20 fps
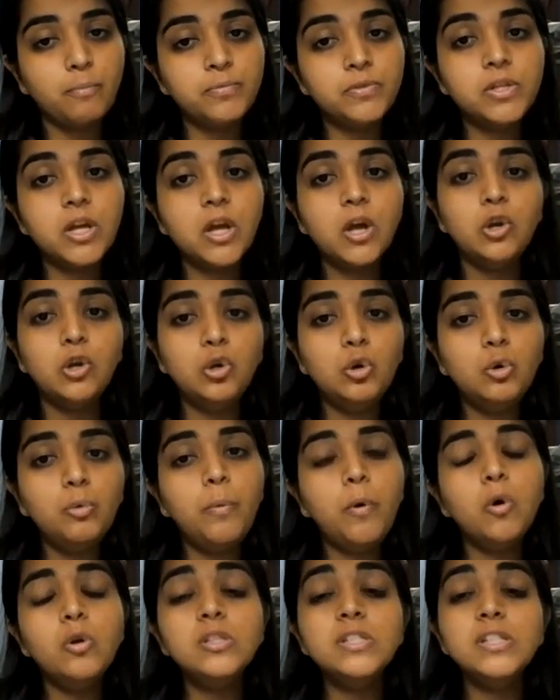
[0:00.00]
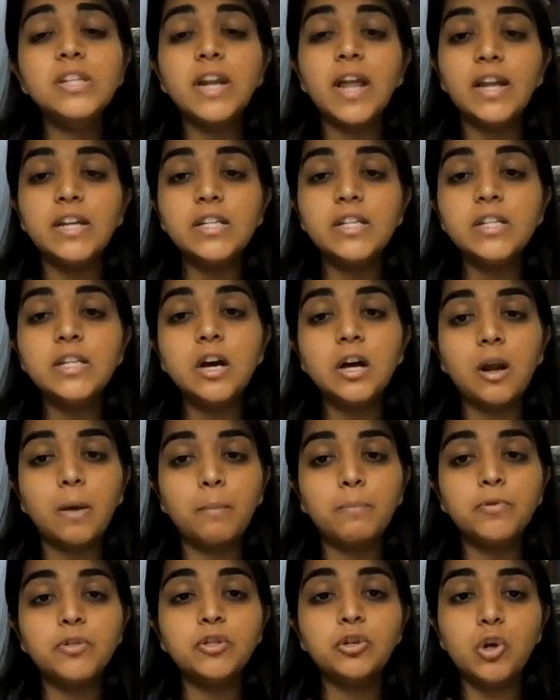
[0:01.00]
loopholes in anti corruption
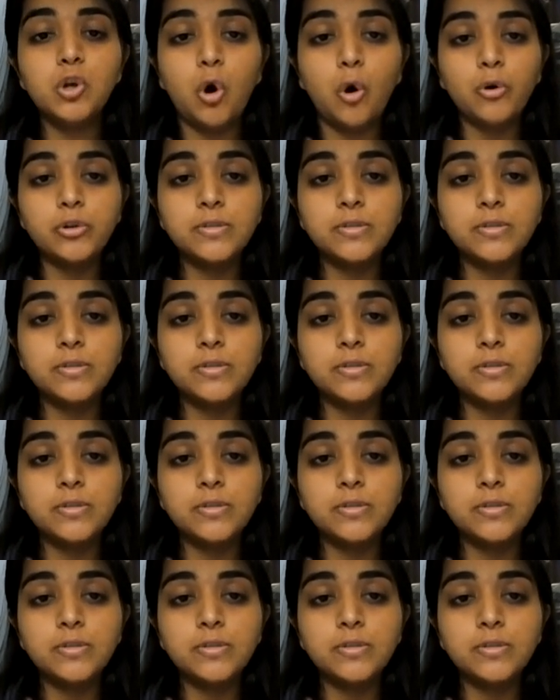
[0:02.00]
laws